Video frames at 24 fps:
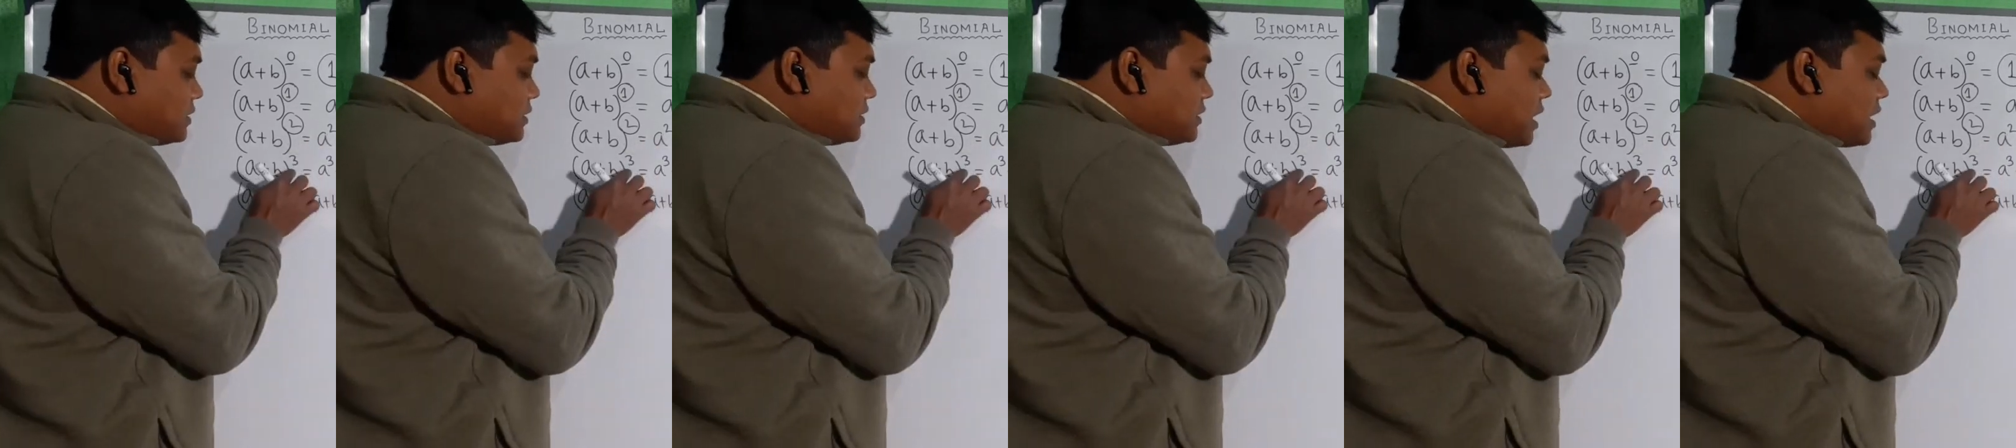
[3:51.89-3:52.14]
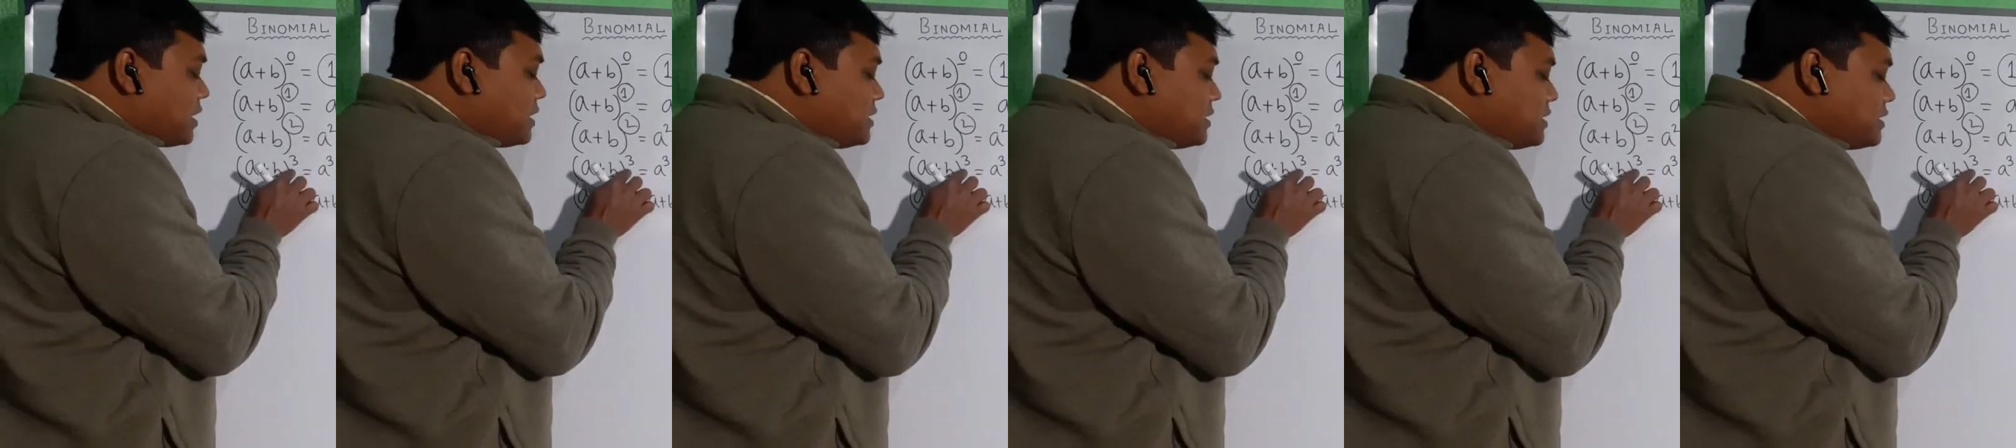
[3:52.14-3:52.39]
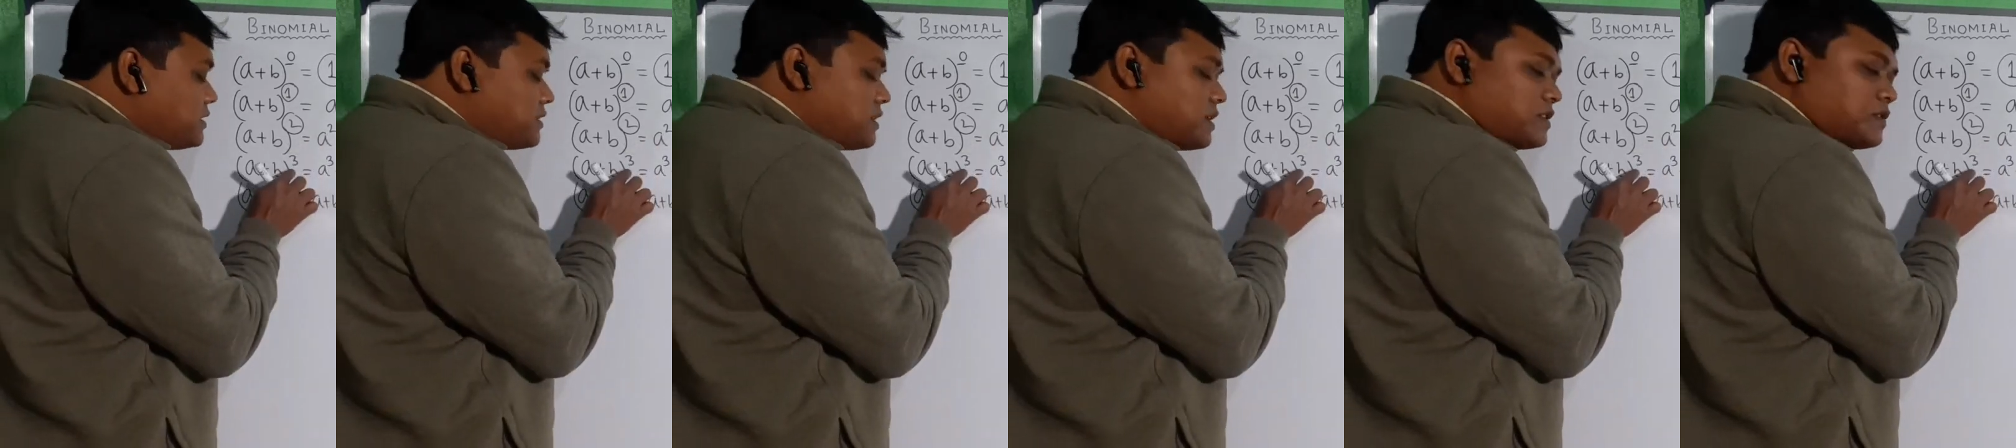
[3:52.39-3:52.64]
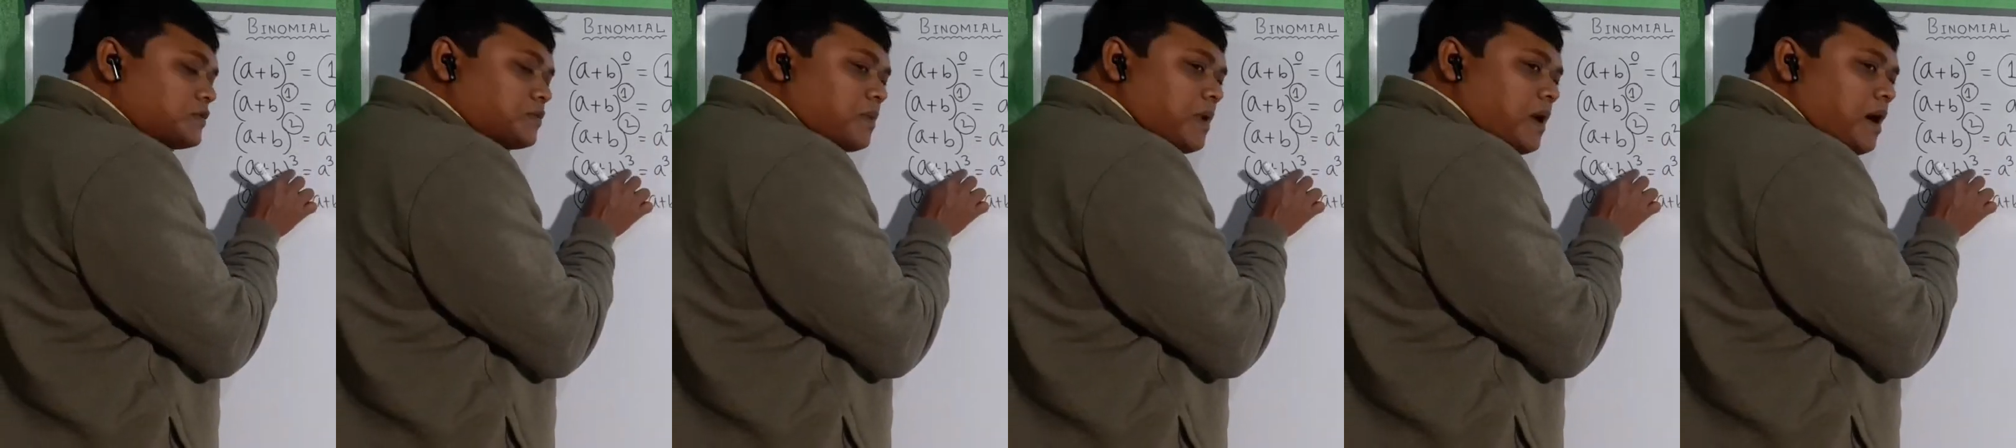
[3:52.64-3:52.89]
The
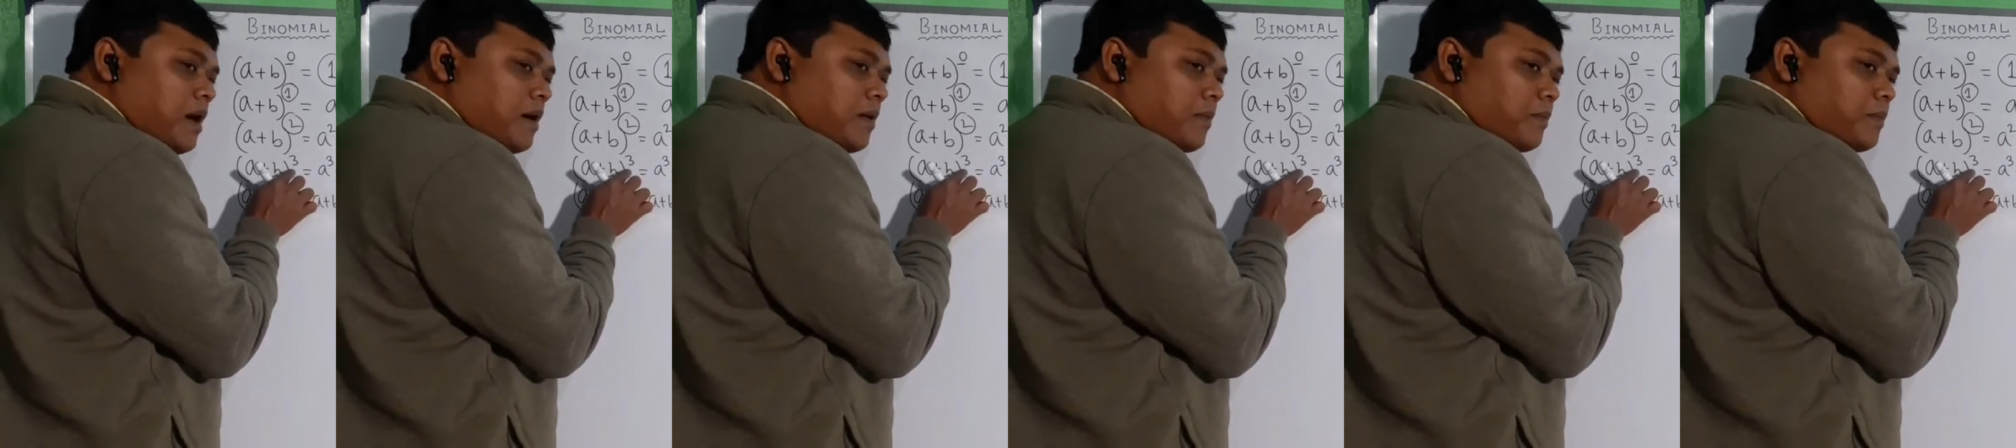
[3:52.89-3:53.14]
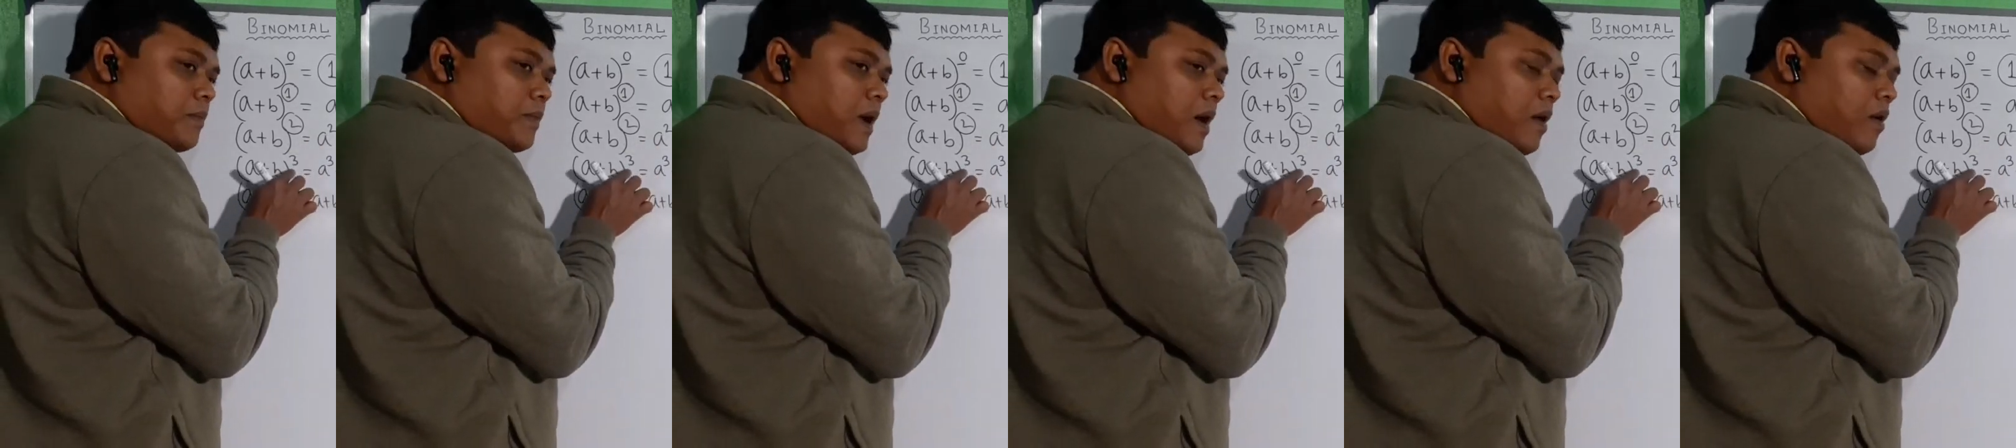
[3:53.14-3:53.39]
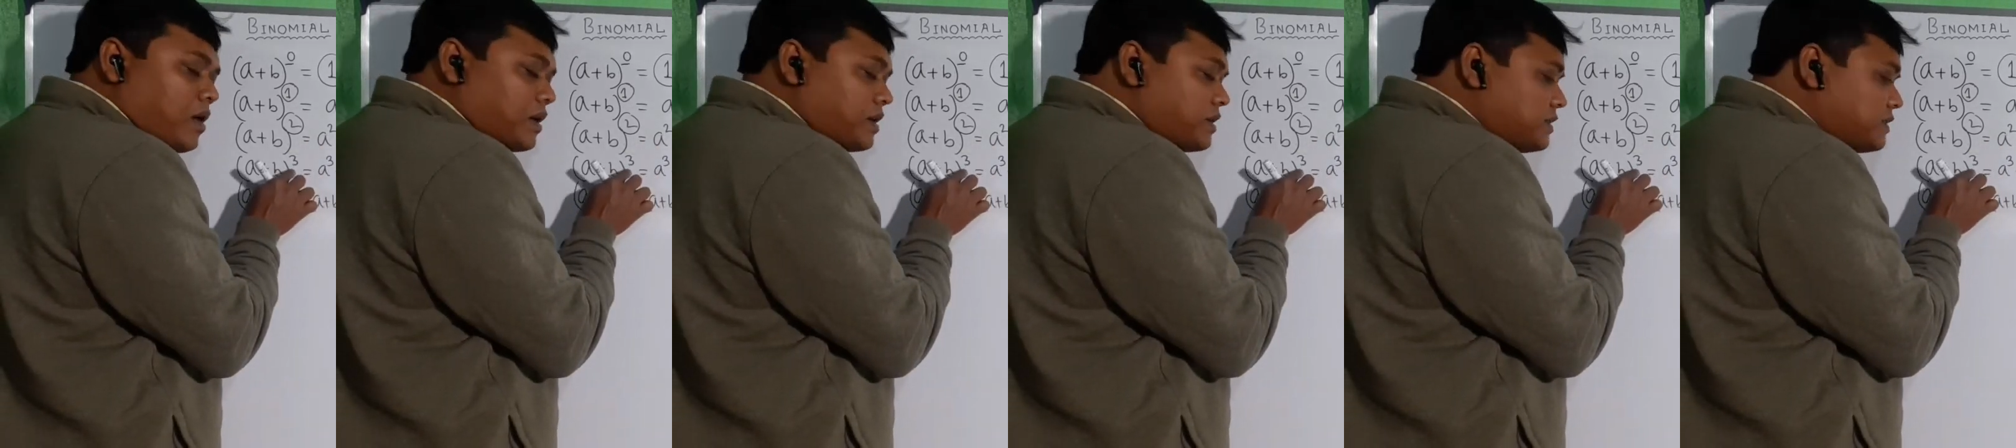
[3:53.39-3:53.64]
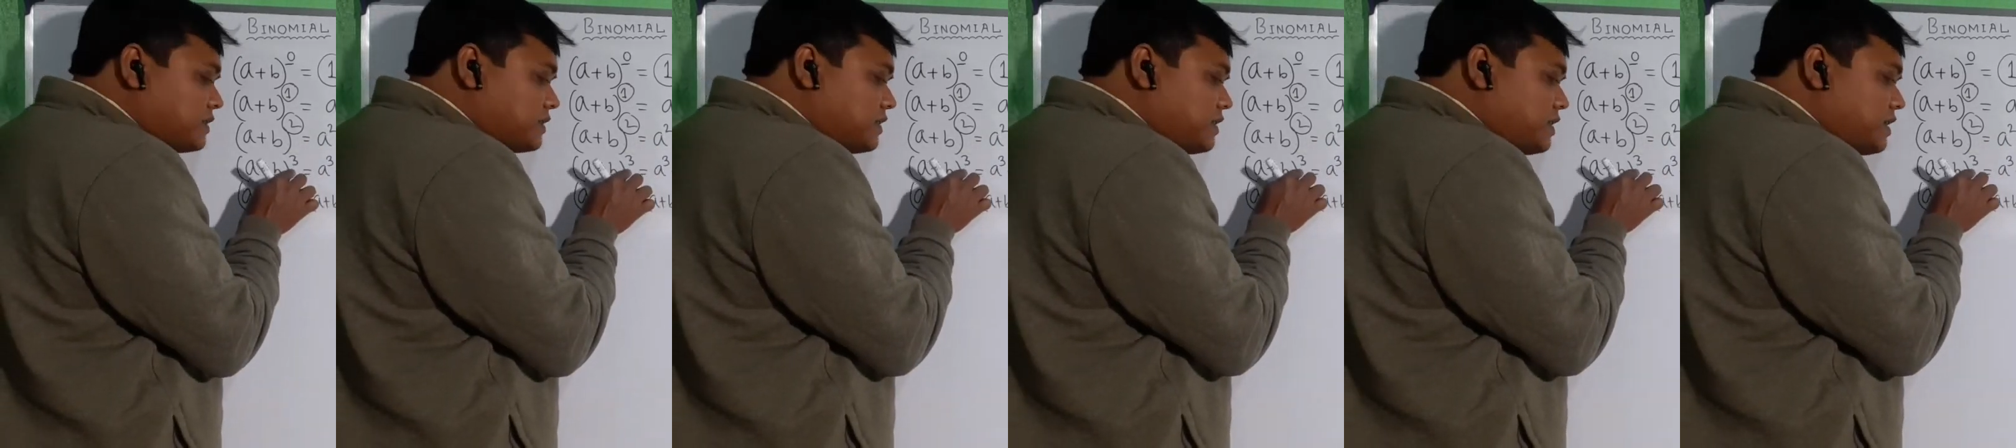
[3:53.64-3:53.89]
indices
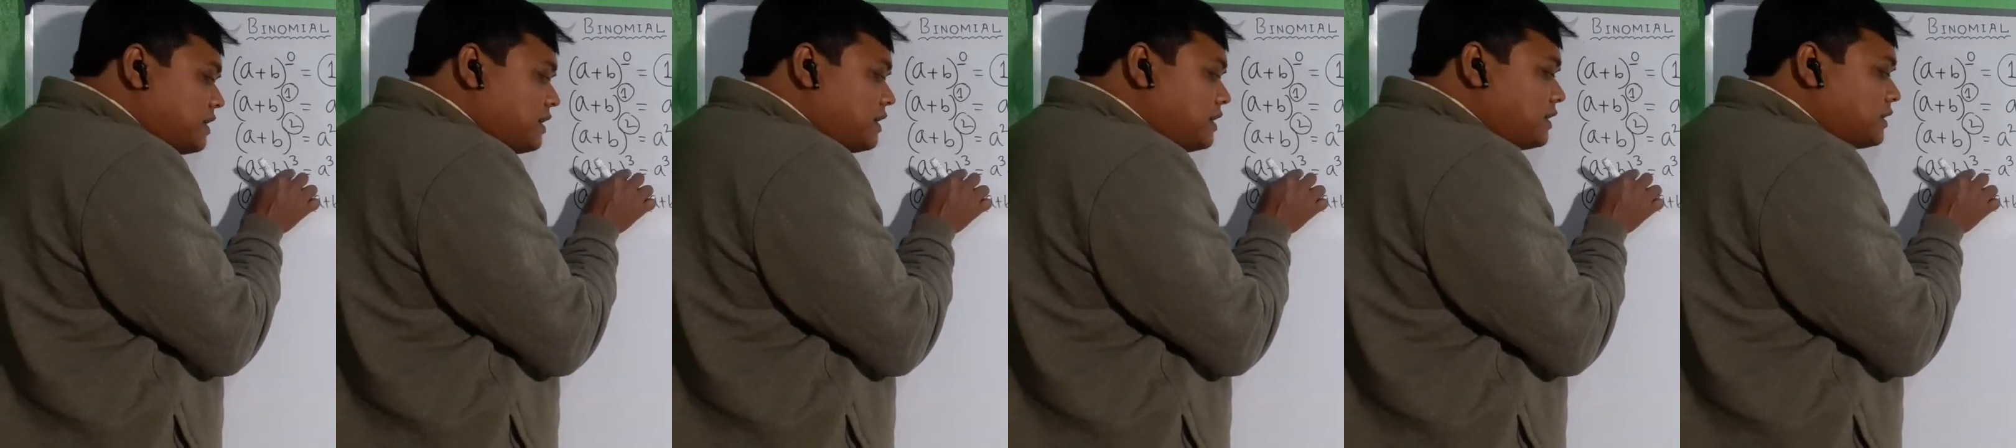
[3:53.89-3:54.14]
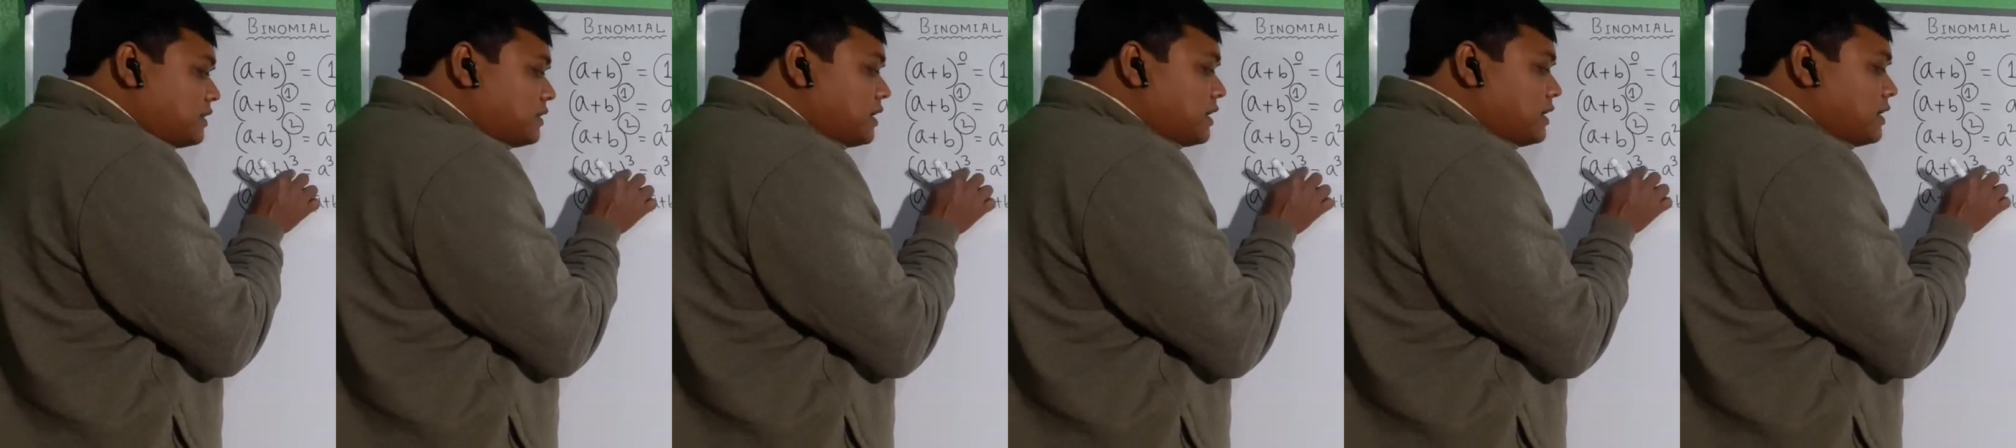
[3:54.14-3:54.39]
power is 3,